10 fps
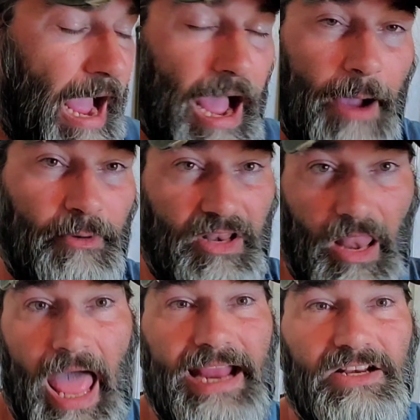I would
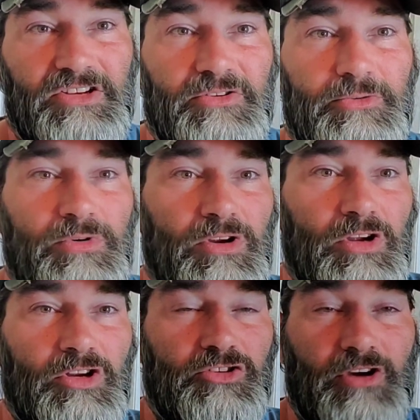like to
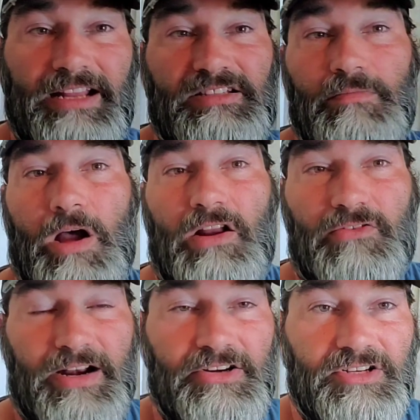train some
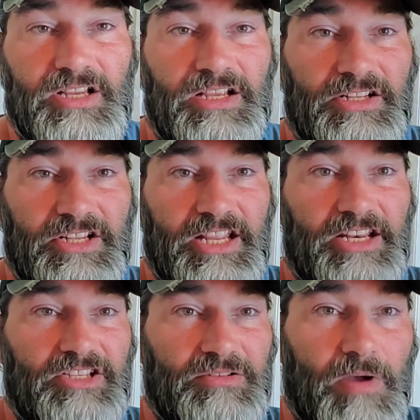moderators, to get
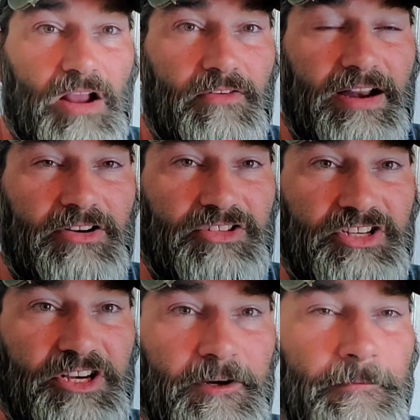us some moderators in
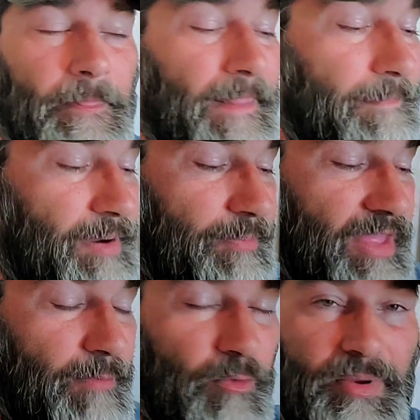here, people
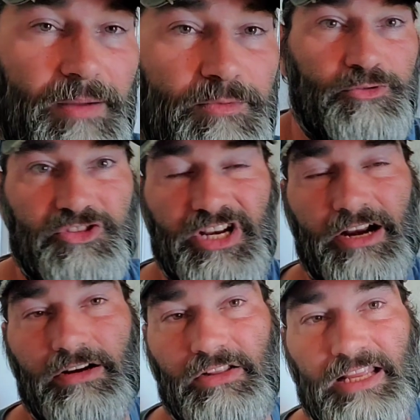that will be able
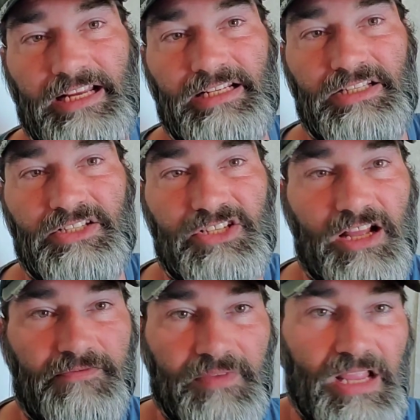share the links and
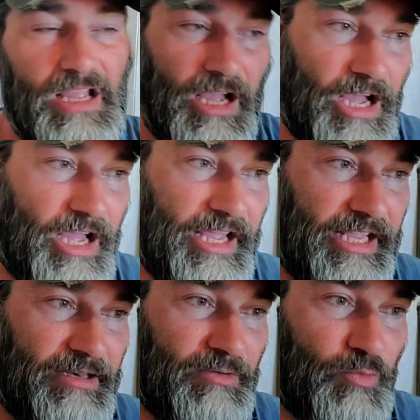stuff.
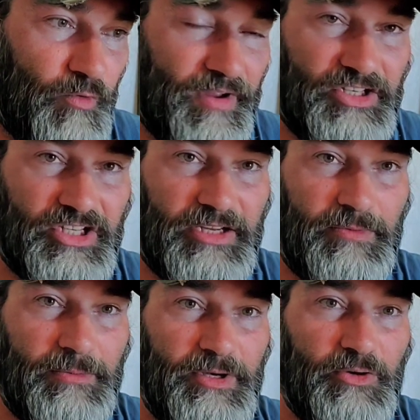And eventually
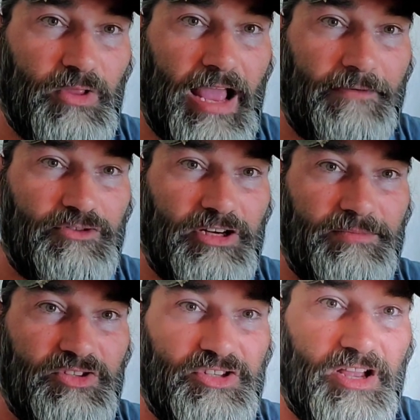when we do live
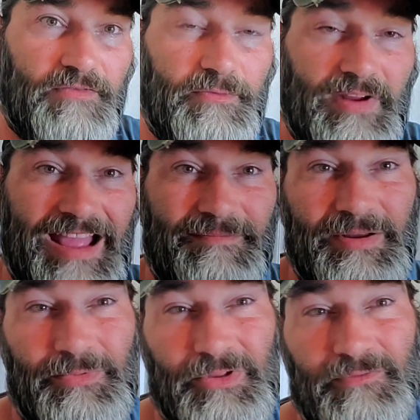streams and stuff, if we have
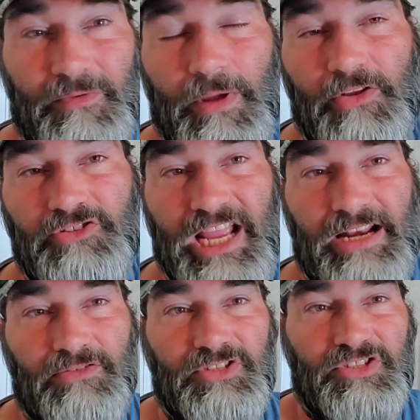people in from other
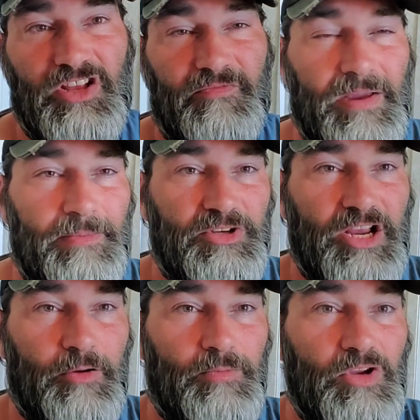channels and stuff, maybe
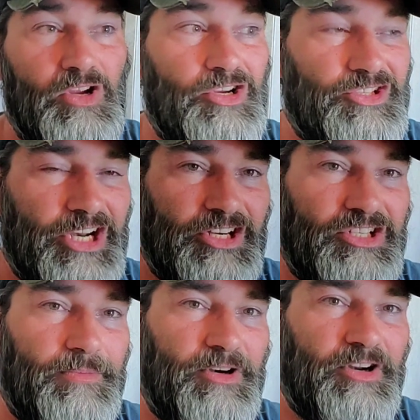help share
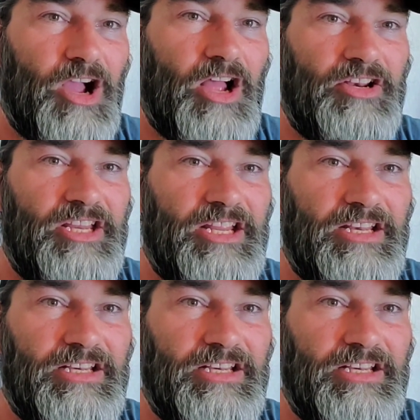some of their content,